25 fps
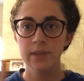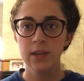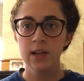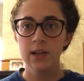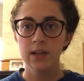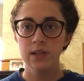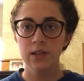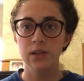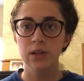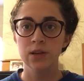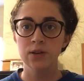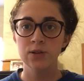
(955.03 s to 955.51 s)

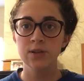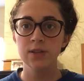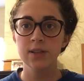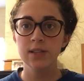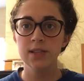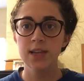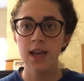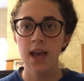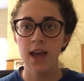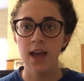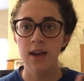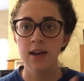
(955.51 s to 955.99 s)
So those are the
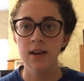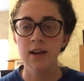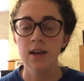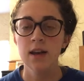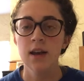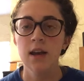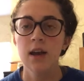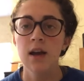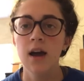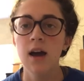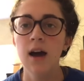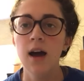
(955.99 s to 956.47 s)
10.
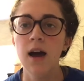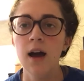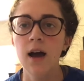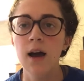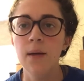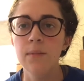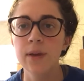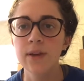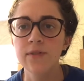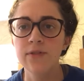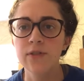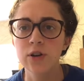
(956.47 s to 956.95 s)

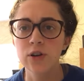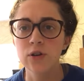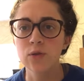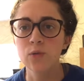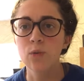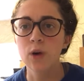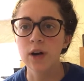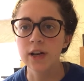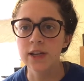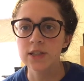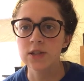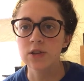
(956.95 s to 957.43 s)
If you're
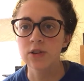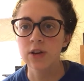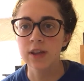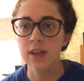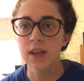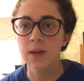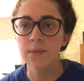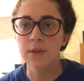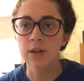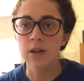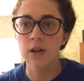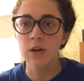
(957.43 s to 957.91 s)
wanting to look at
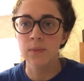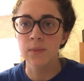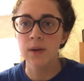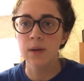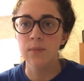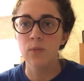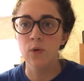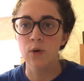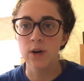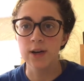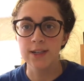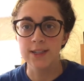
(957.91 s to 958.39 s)
them a little
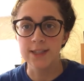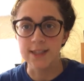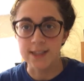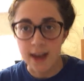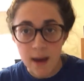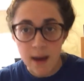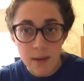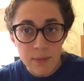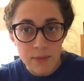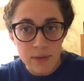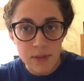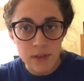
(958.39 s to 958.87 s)
bit more in
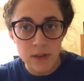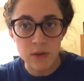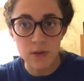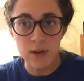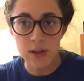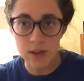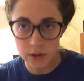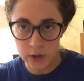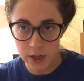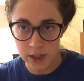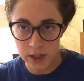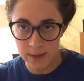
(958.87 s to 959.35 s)
depth, you
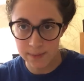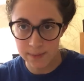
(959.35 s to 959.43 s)
can look at the